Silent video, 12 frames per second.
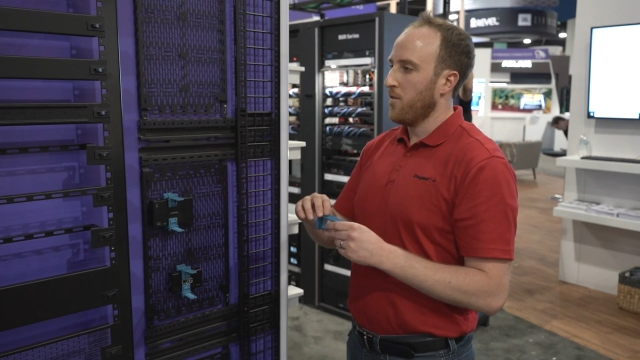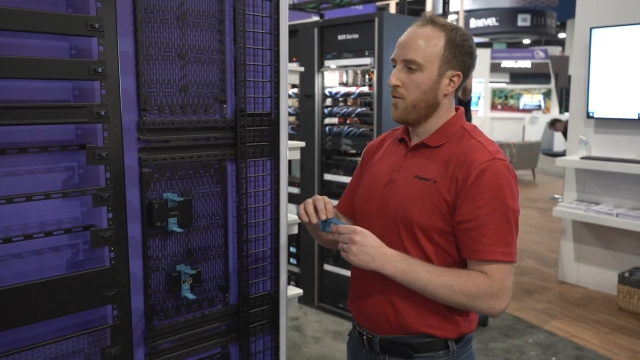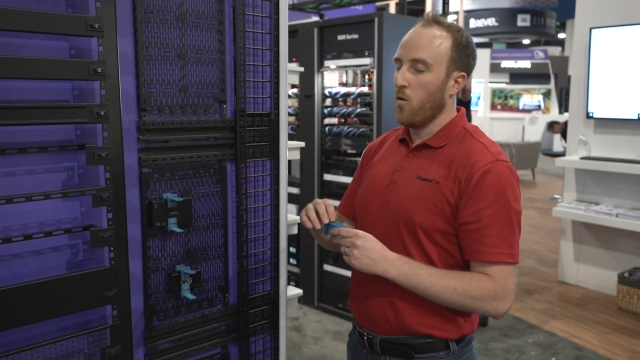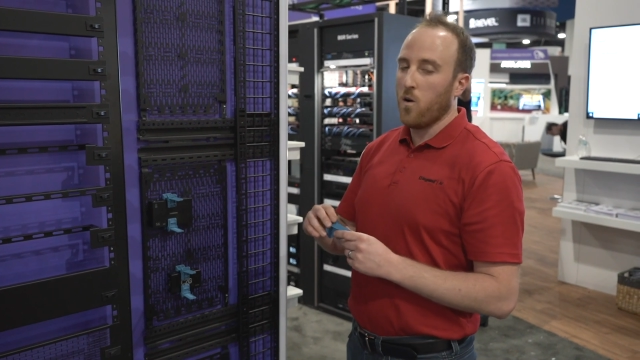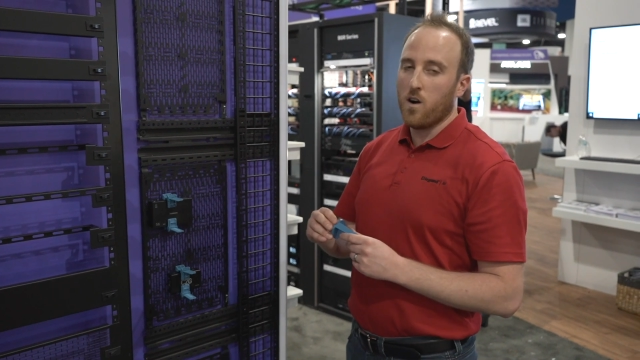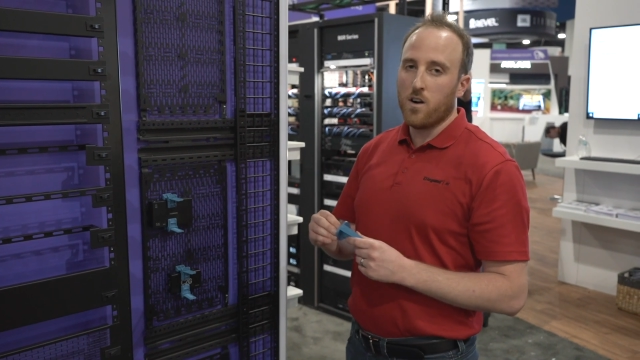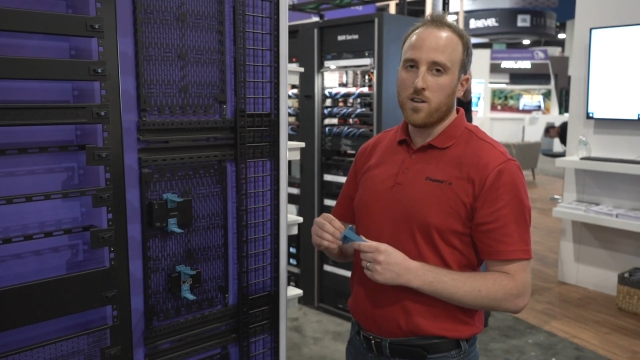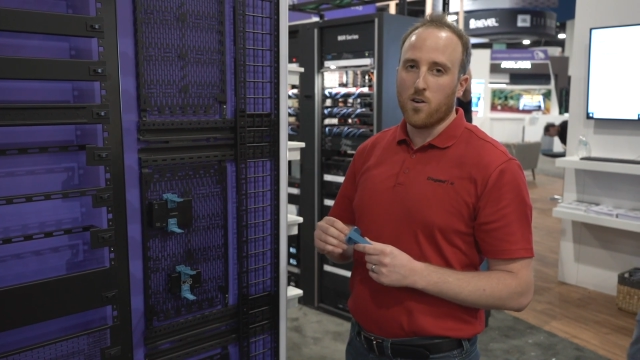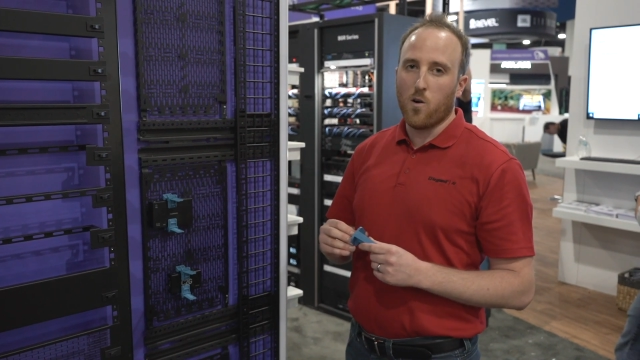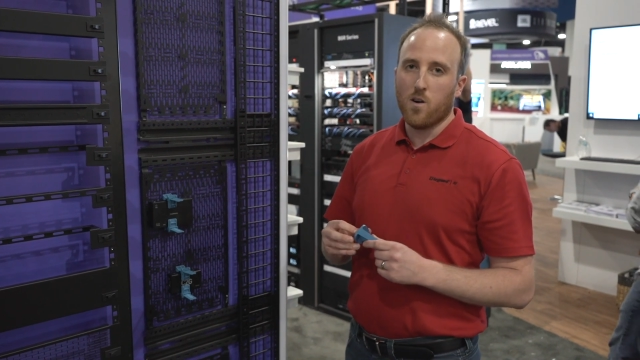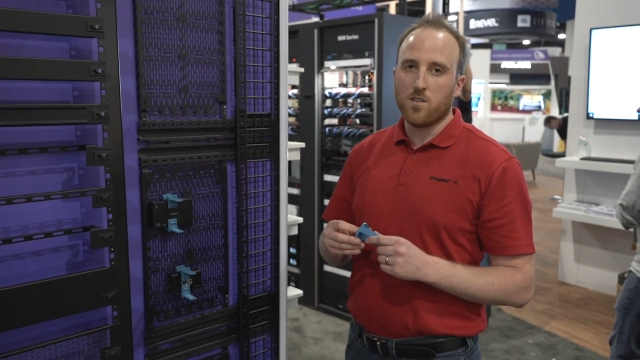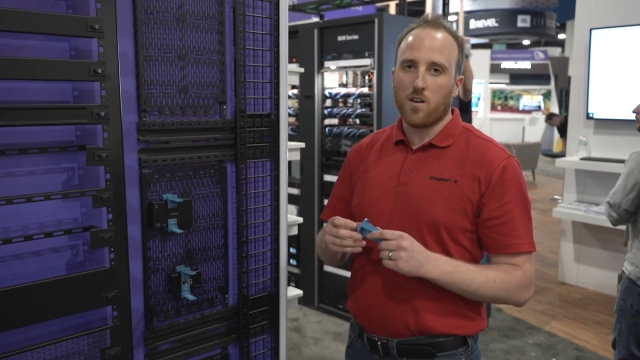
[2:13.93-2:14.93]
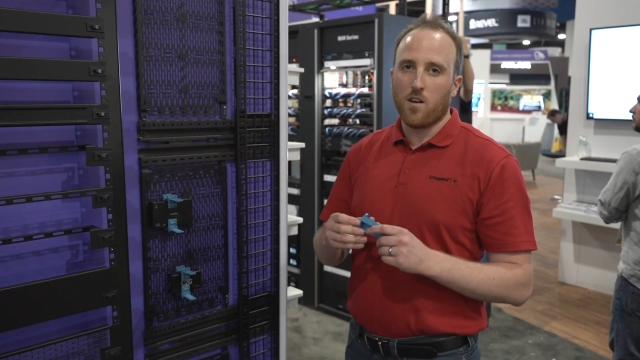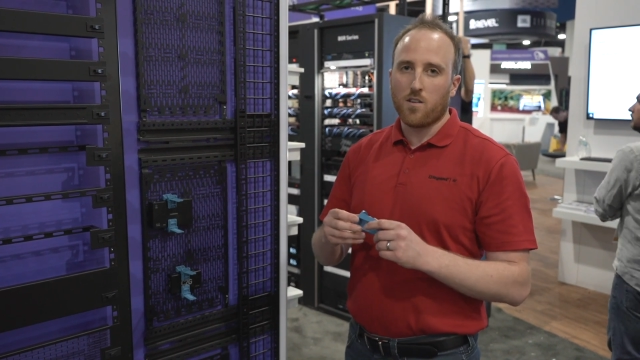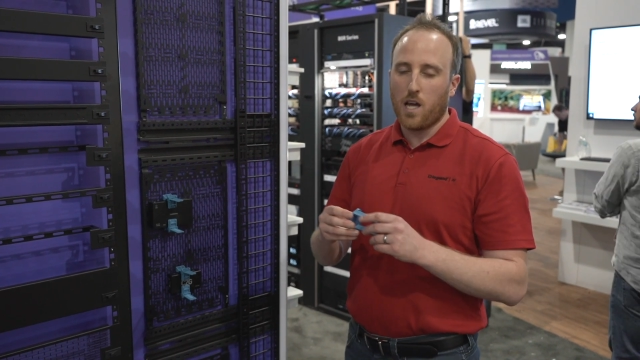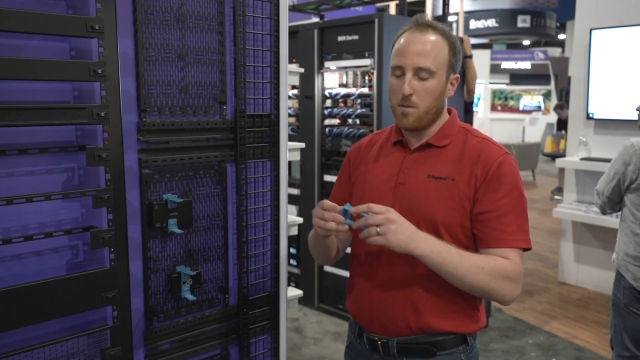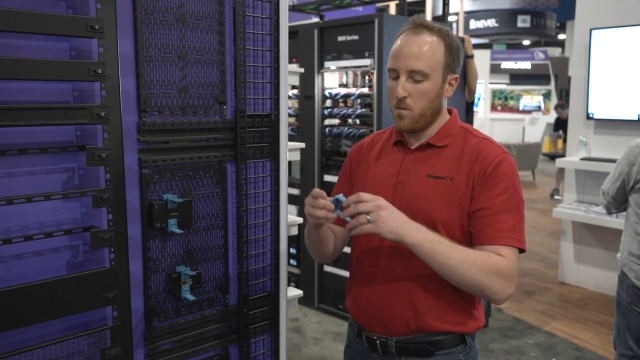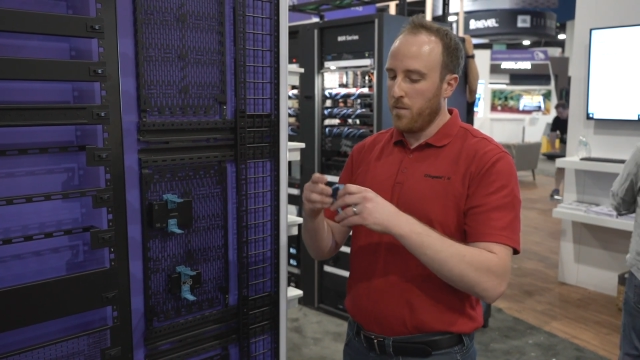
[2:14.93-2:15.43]
for your horizontal
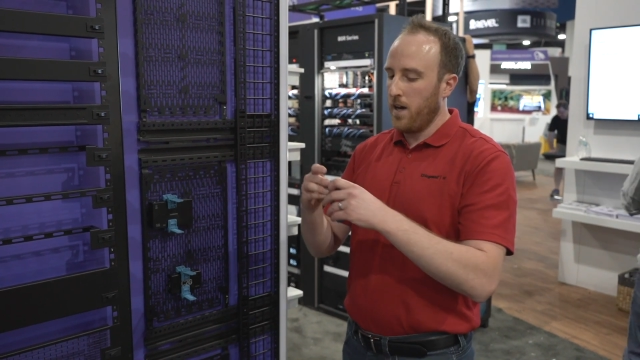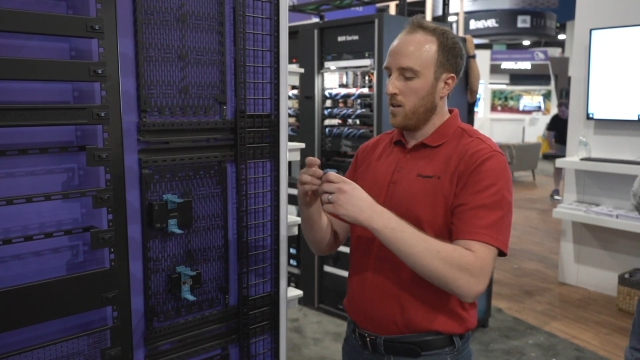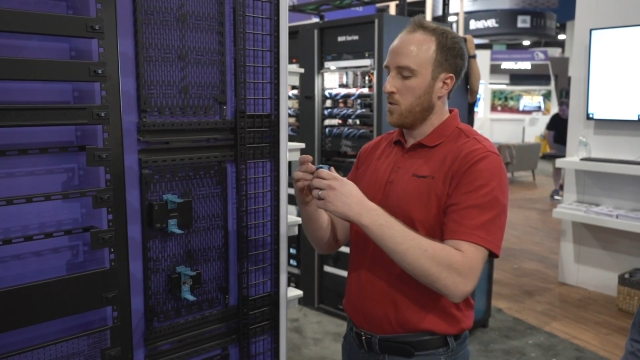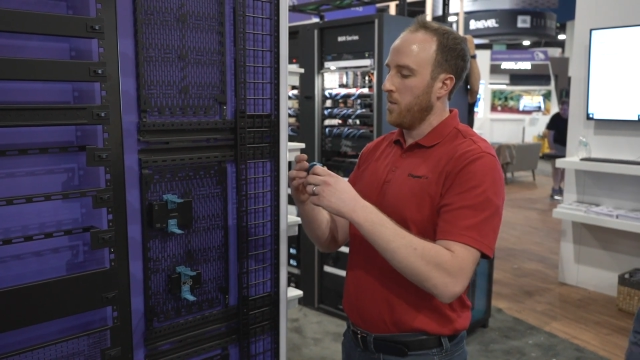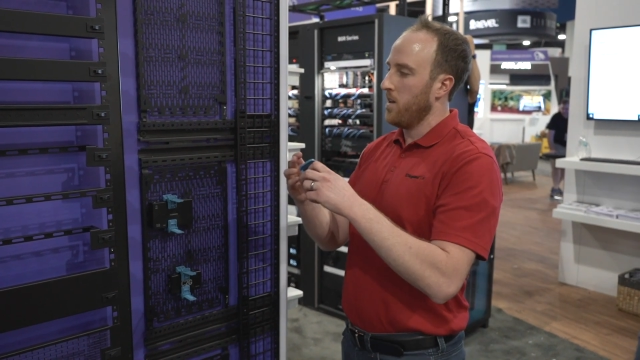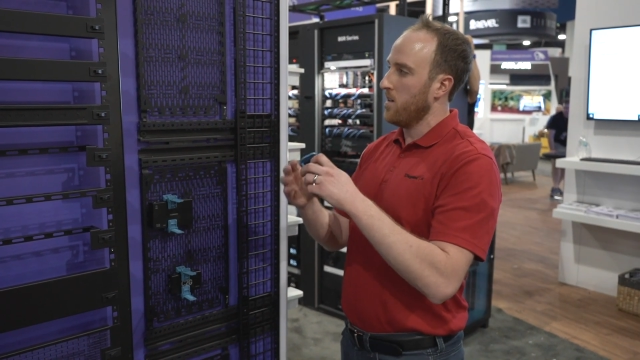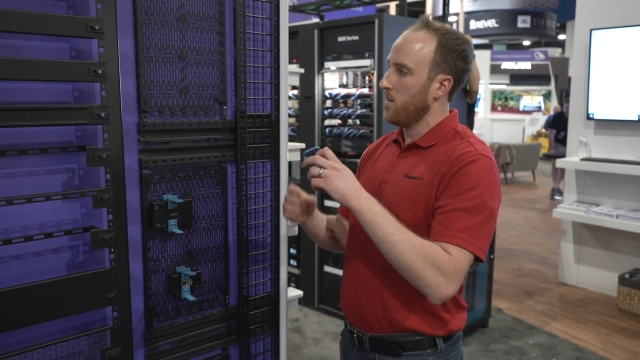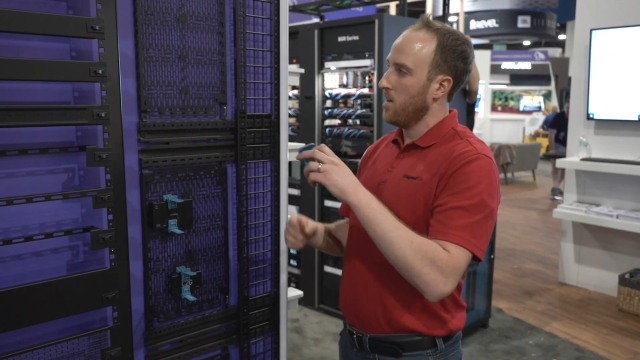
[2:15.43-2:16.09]
cable management,